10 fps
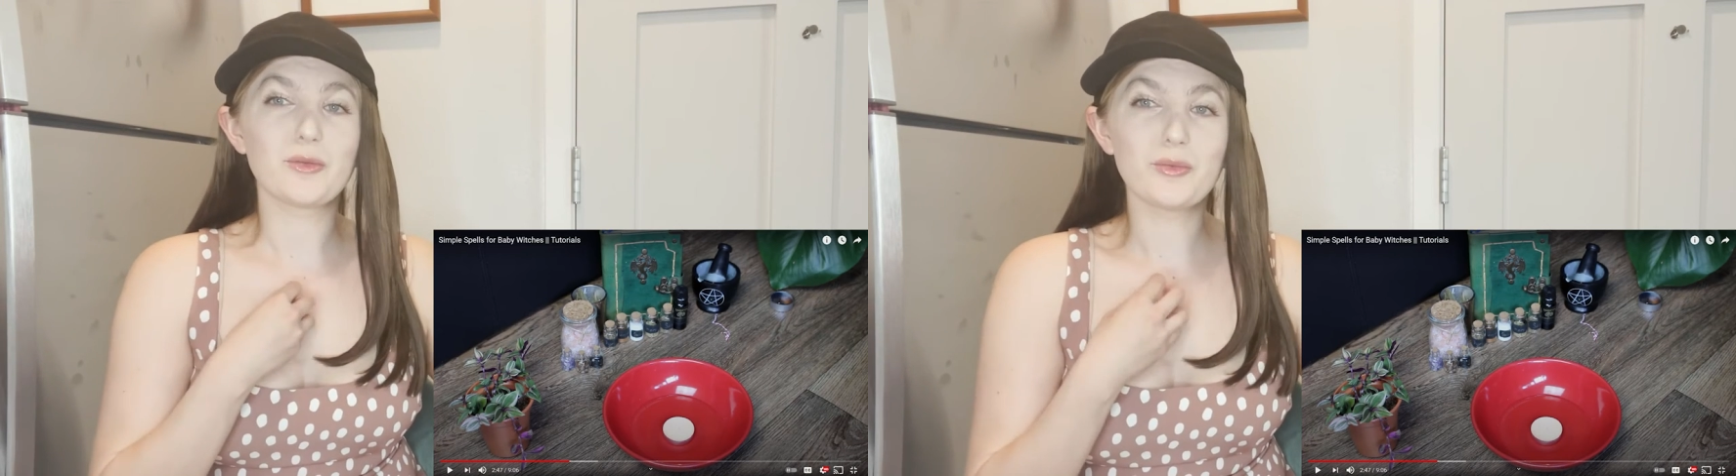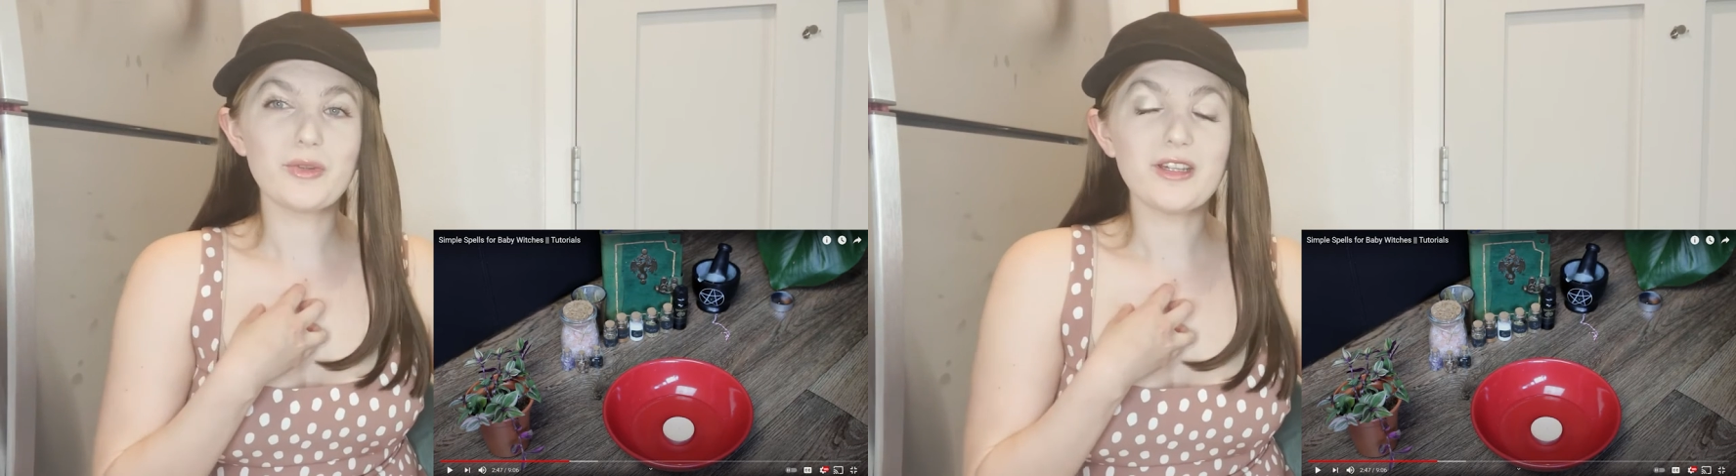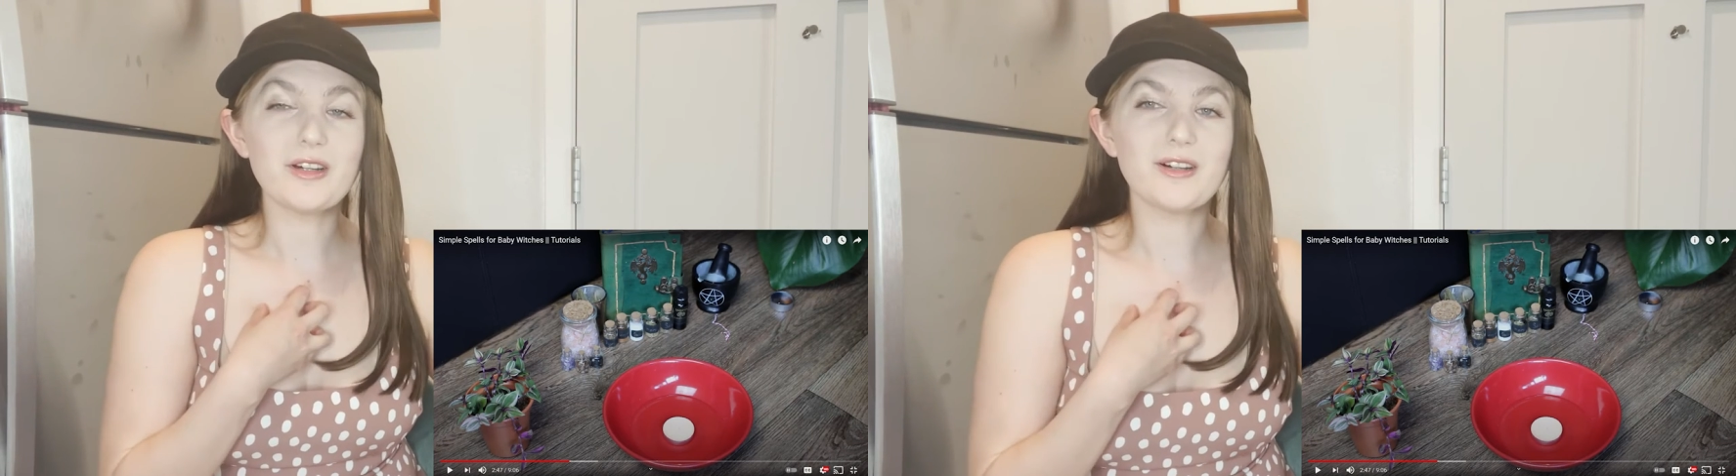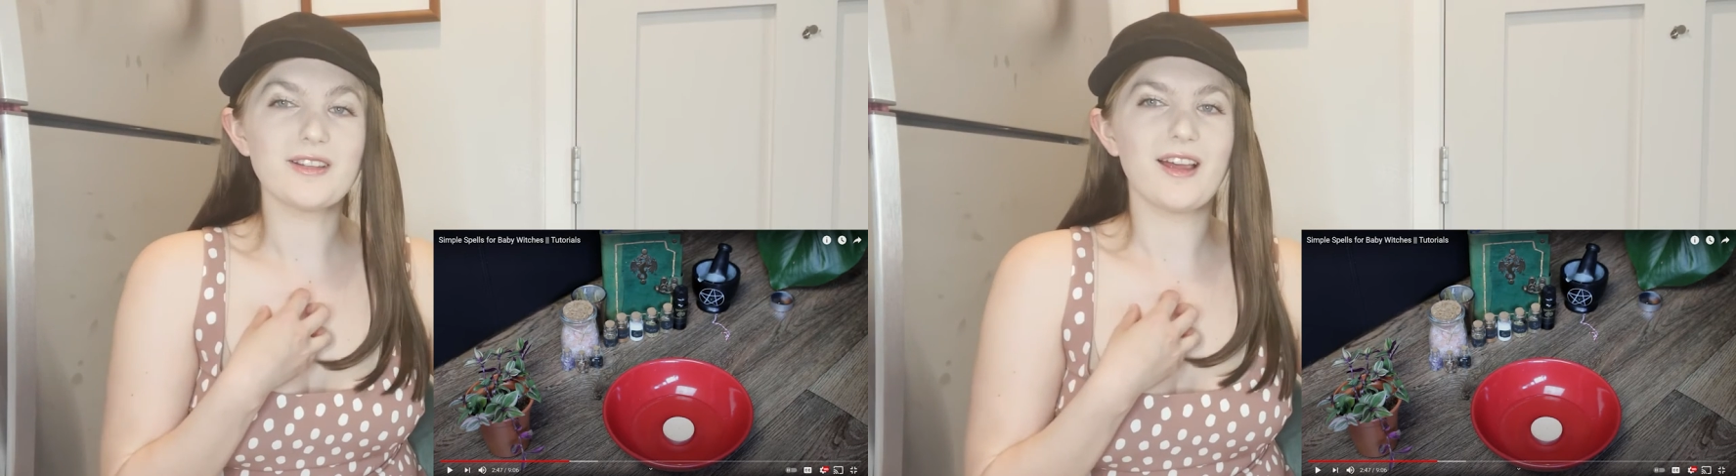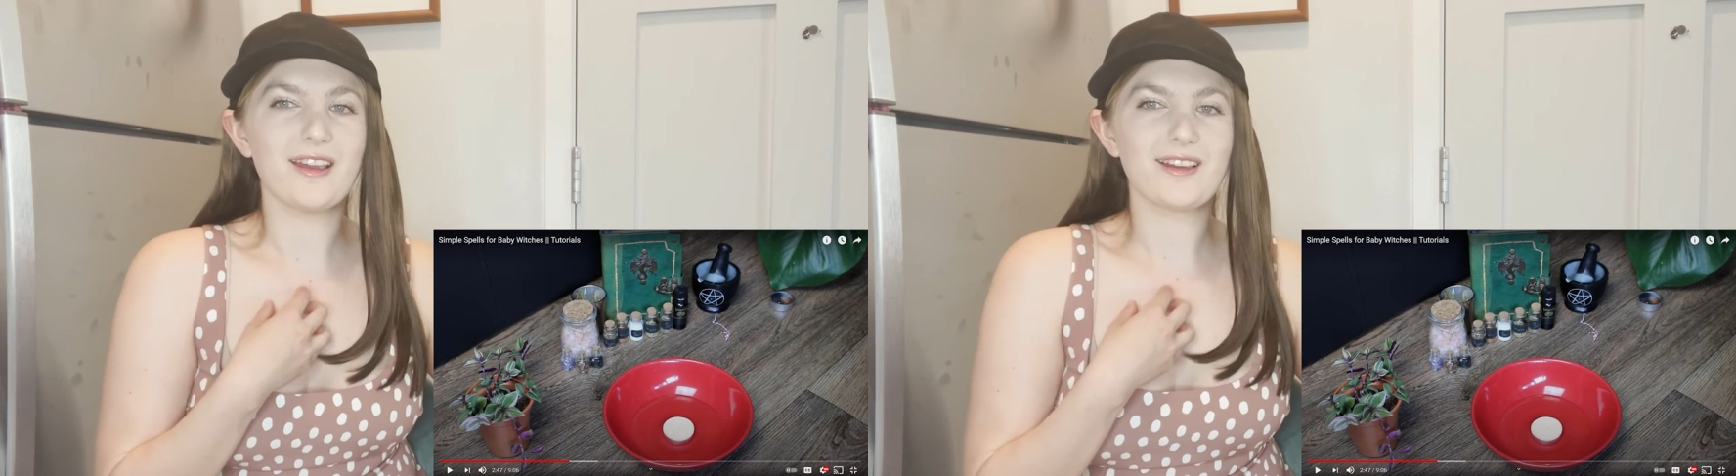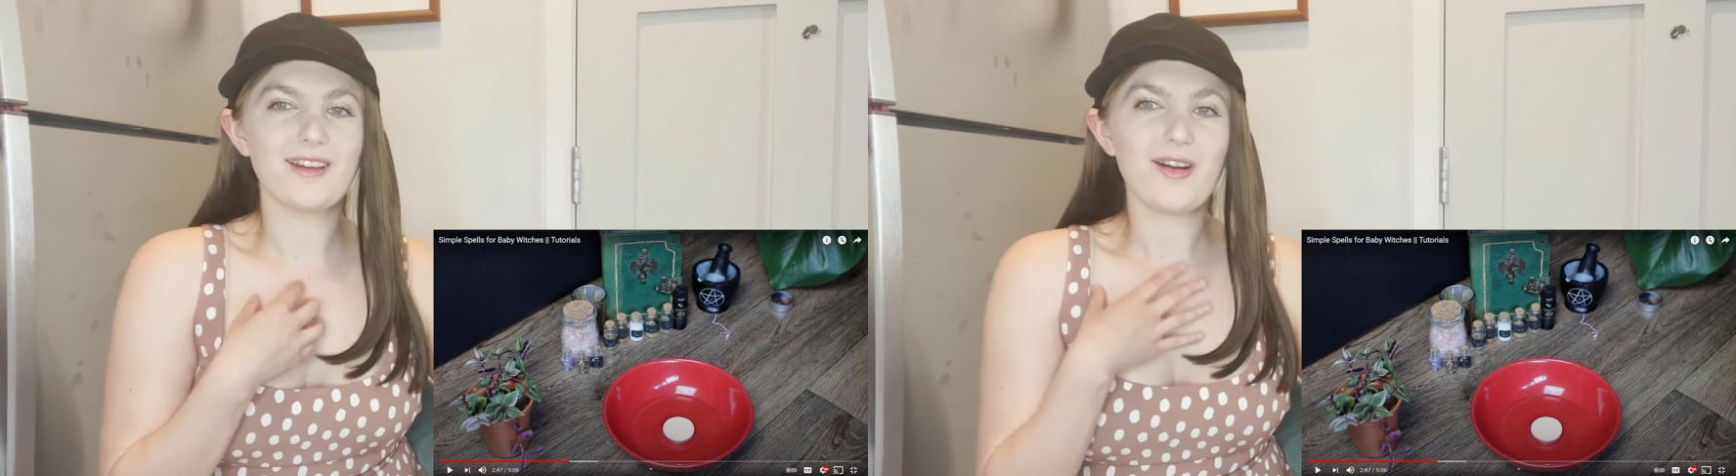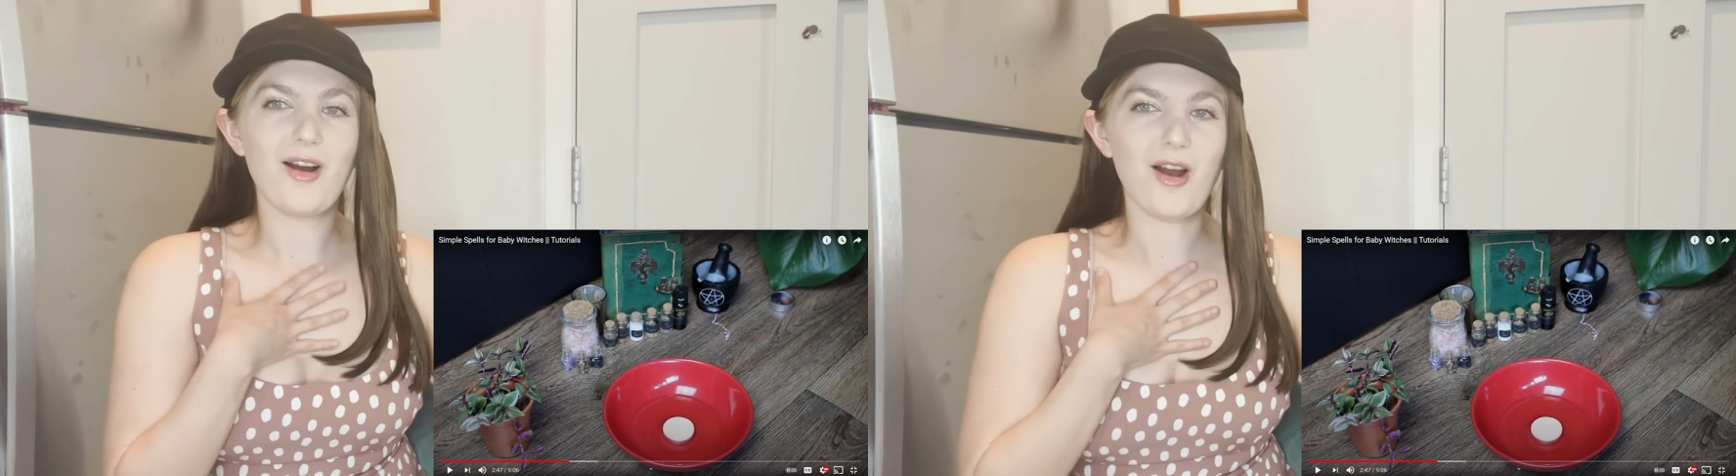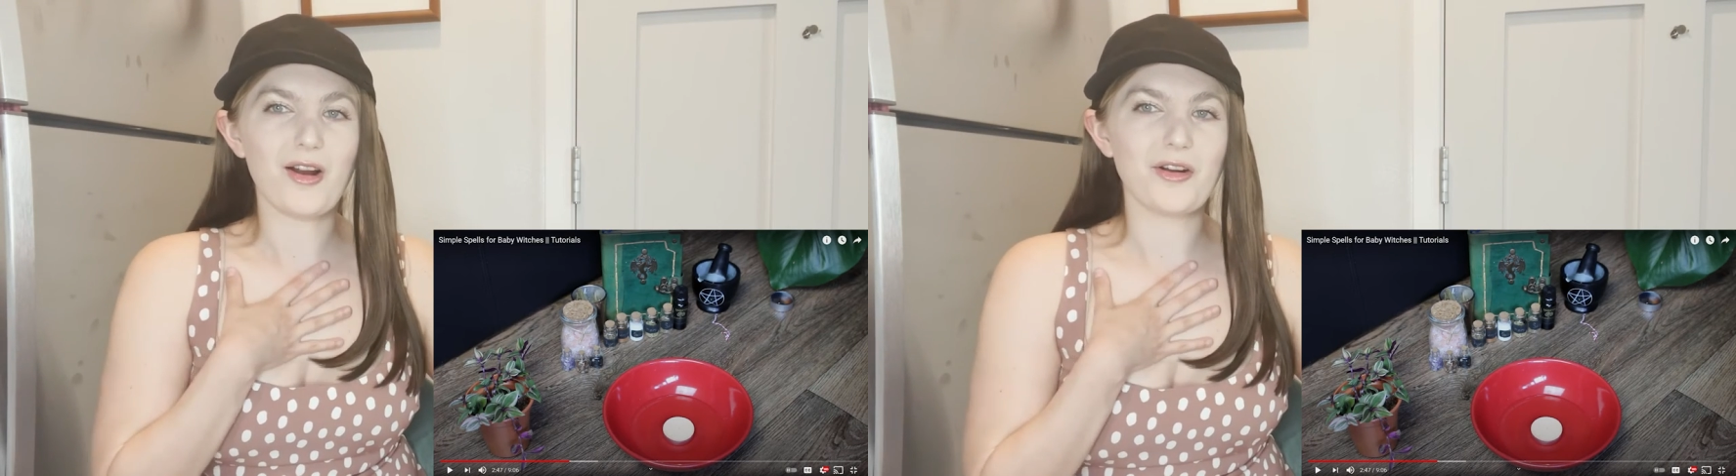real like
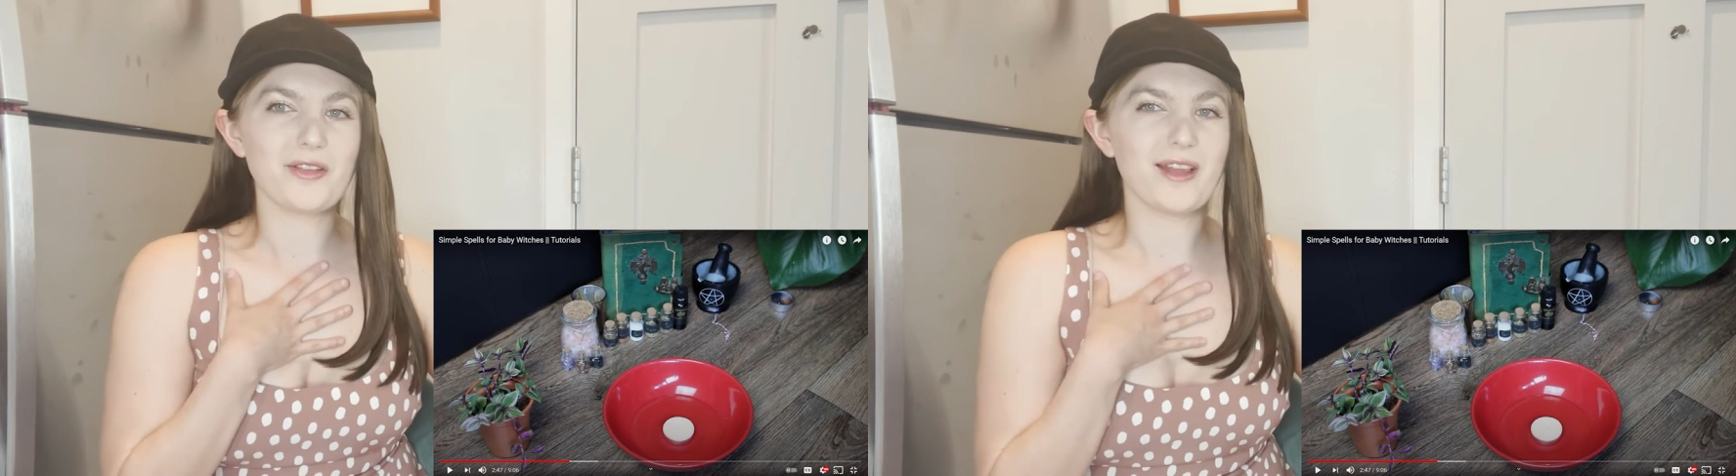heart,